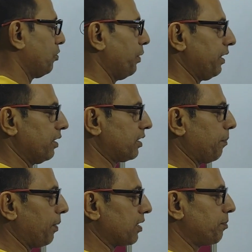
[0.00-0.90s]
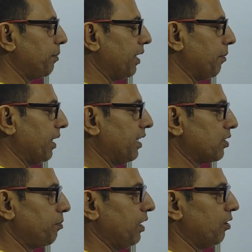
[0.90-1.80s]
doing this a plus b by e
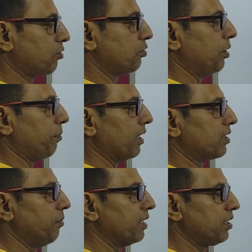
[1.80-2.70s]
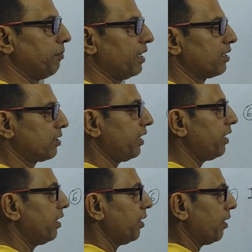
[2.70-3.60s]
minus b equals to c plus d by c minus
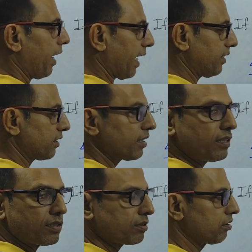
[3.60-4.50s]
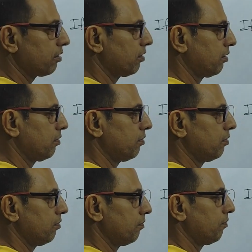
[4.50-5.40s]
d, adjacent,
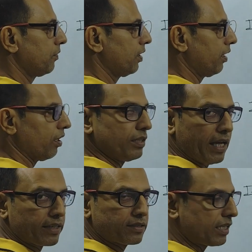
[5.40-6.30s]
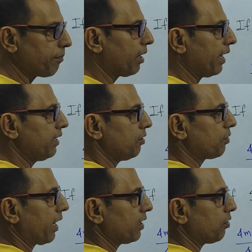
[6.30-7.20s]
in that same line
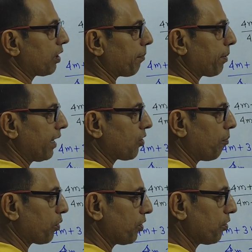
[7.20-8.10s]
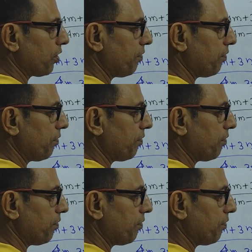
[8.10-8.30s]
you write down applying componendo